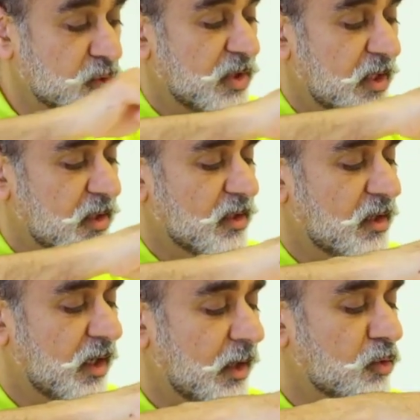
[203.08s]
too thick,
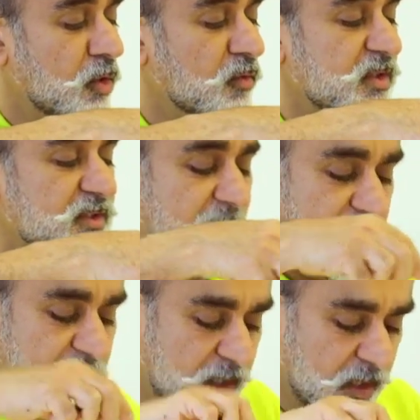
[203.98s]
I can always
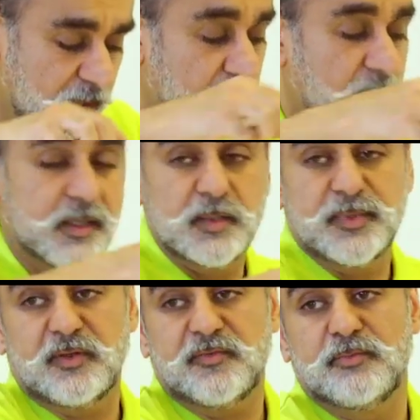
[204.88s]
add a little
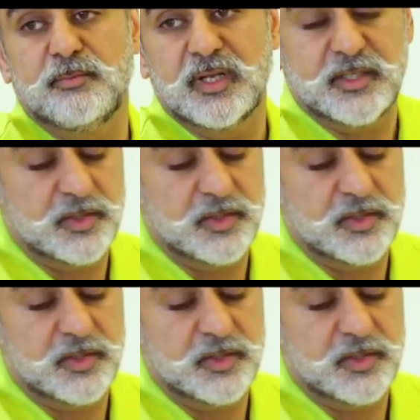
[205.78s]
bit of milk